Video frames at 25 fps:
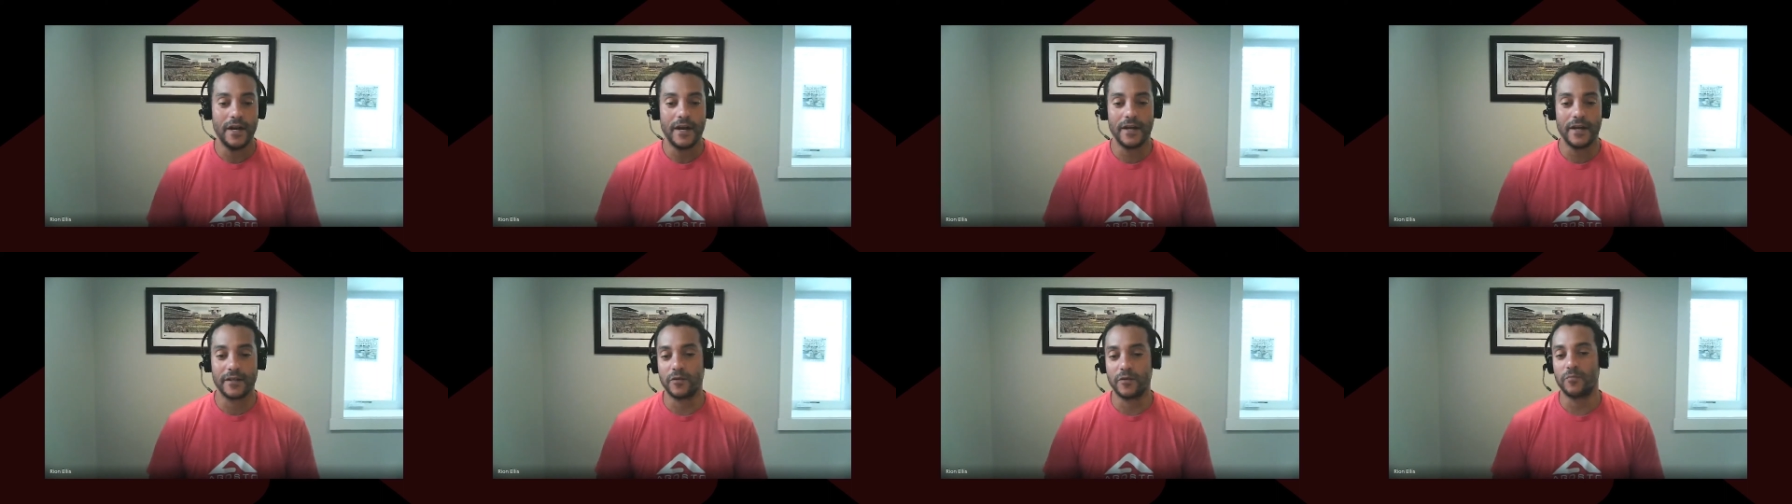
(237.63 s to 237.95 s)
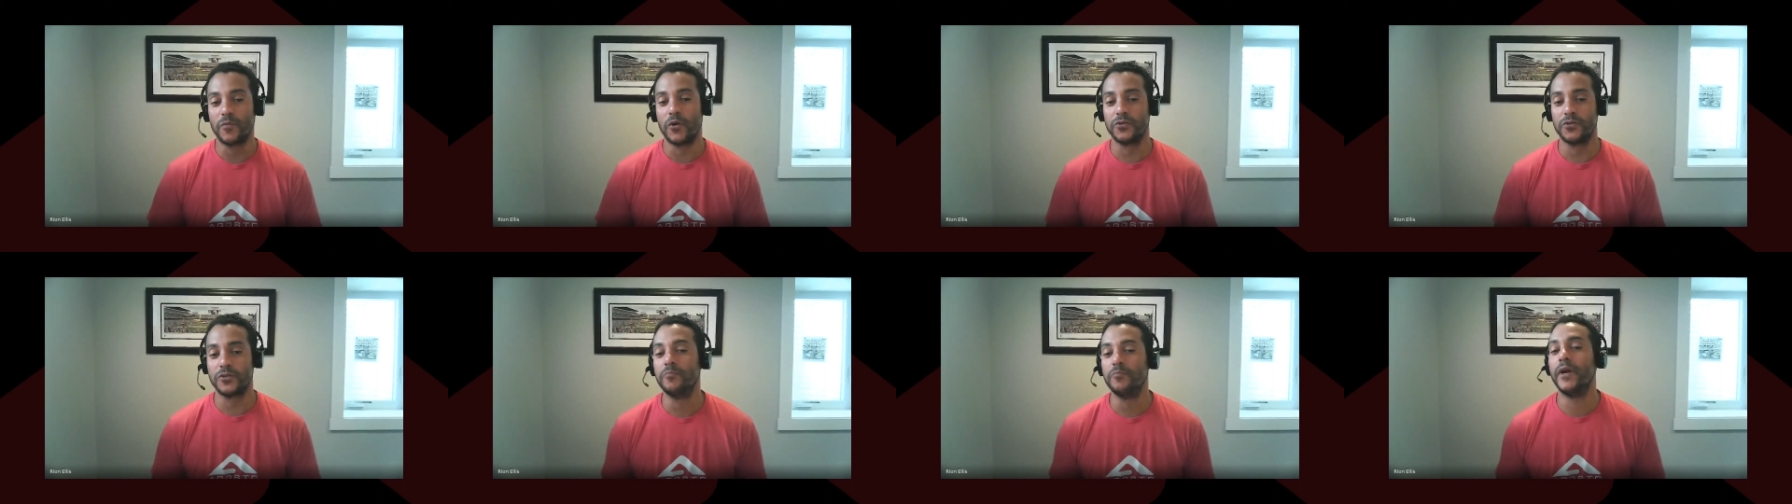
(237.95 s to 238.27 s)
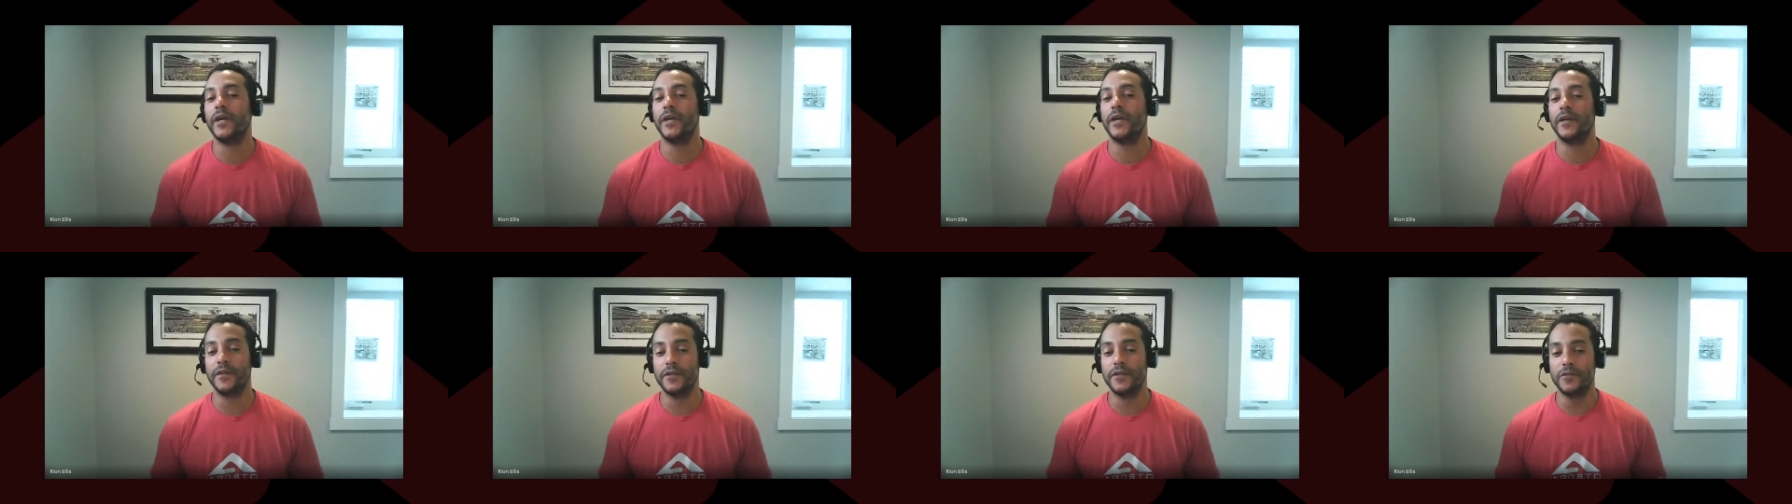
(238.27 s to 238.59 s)
as opposed to
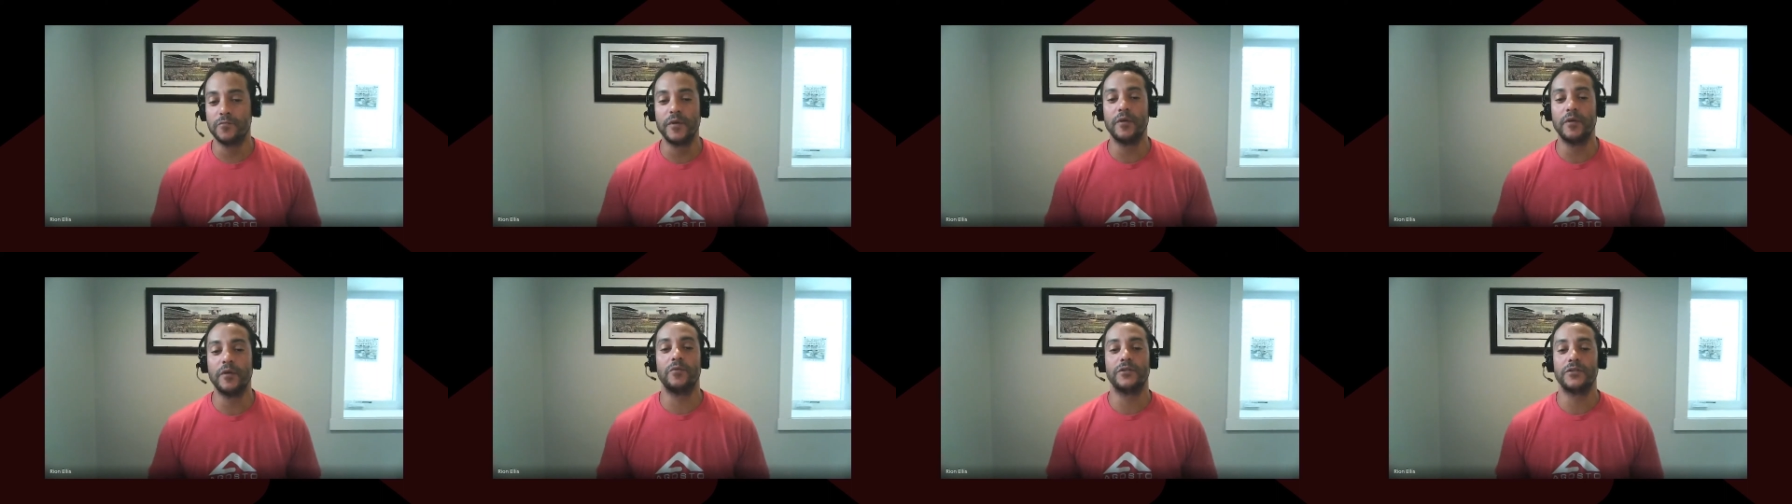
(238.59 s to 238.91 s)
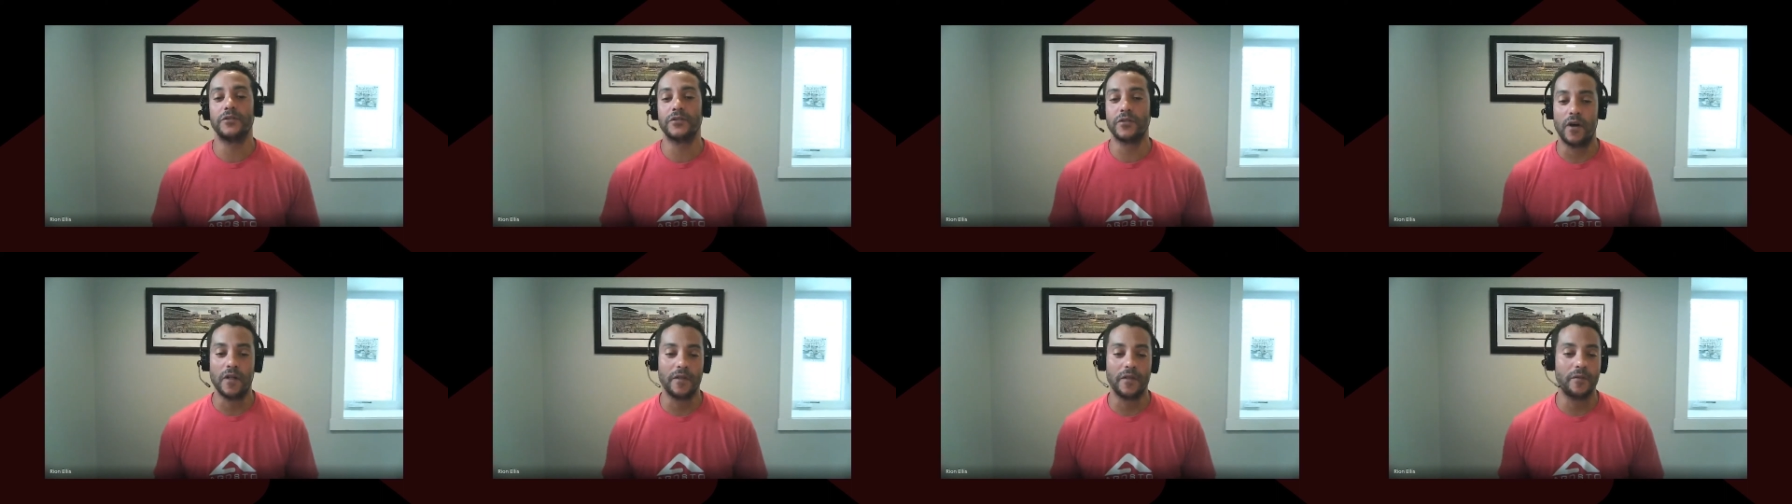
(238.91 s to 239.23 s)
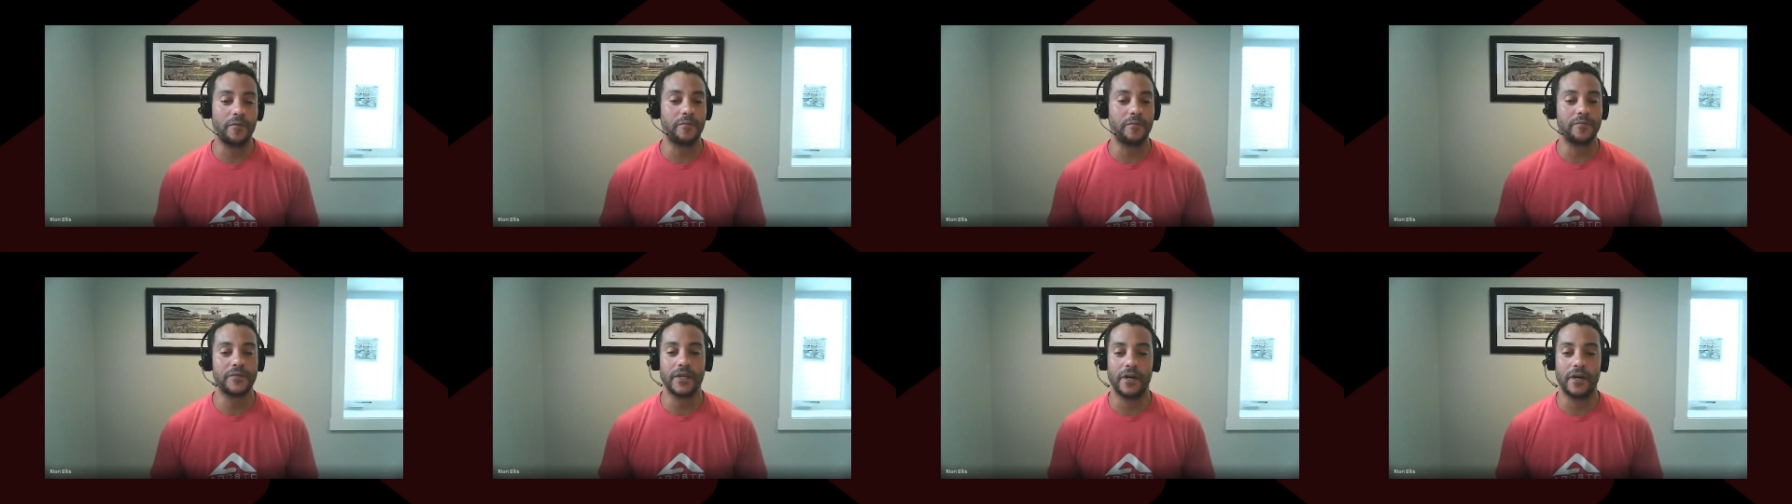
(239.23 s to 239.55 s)
making these people install them
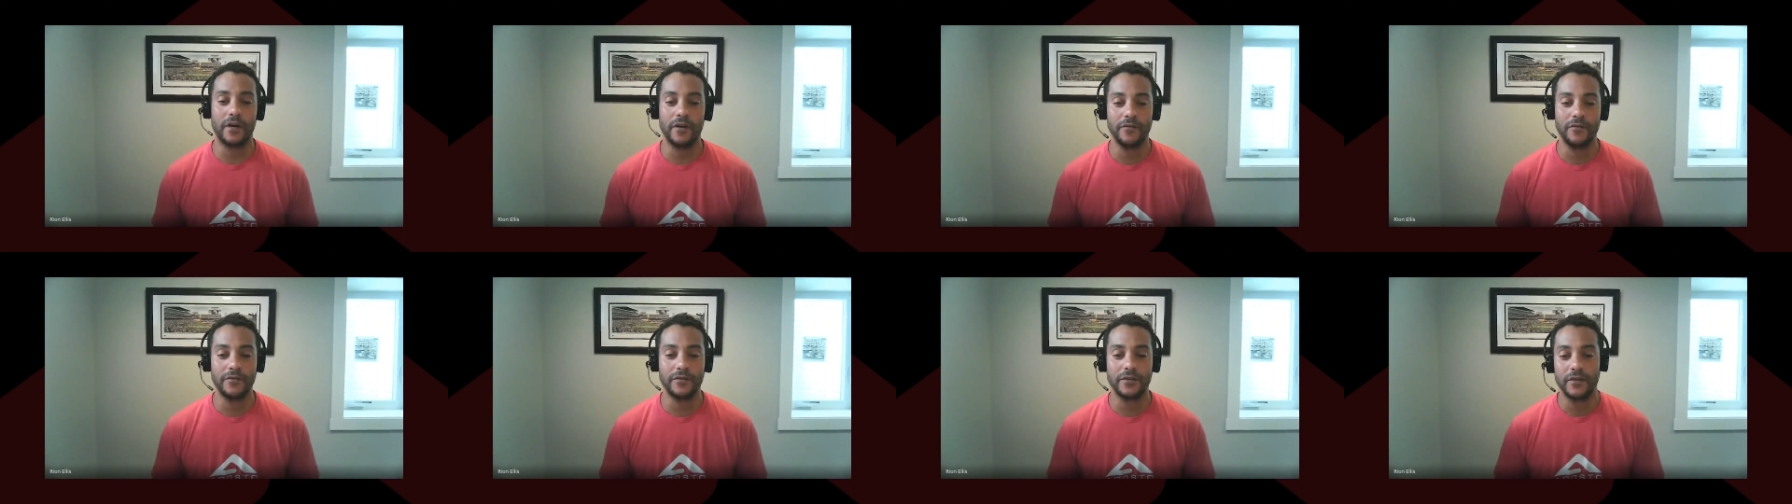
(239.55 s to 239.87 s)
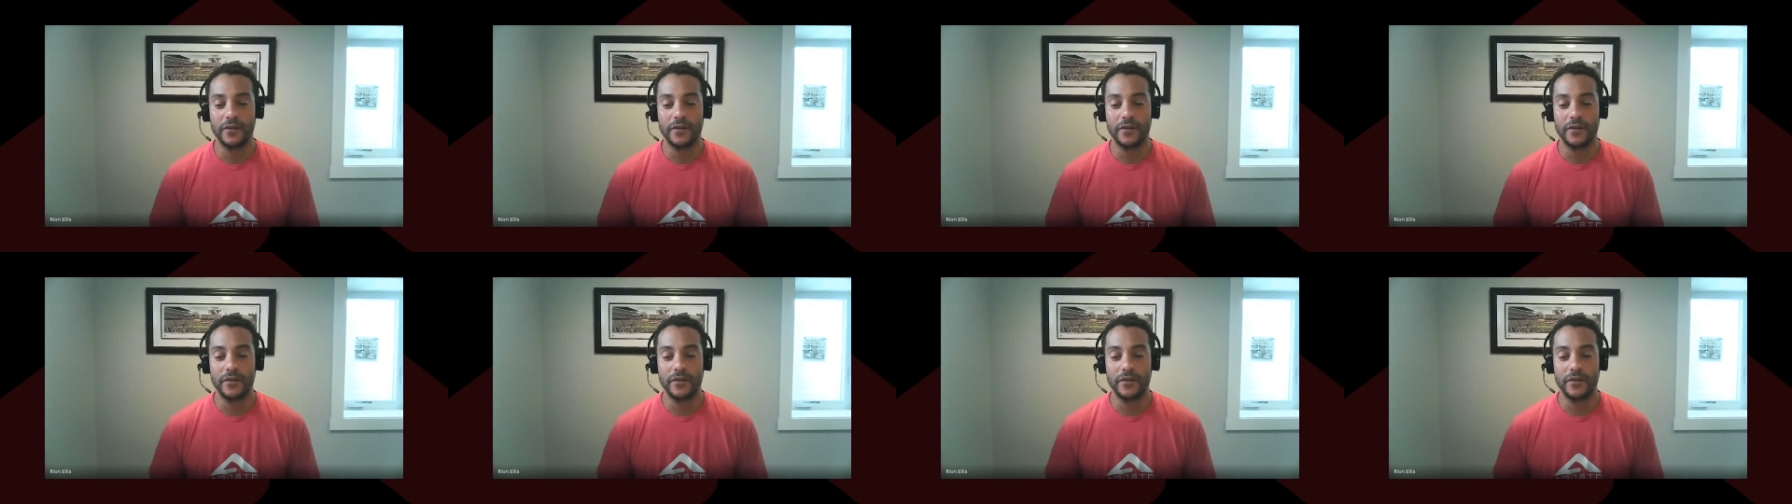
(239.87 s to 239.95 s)
themselves.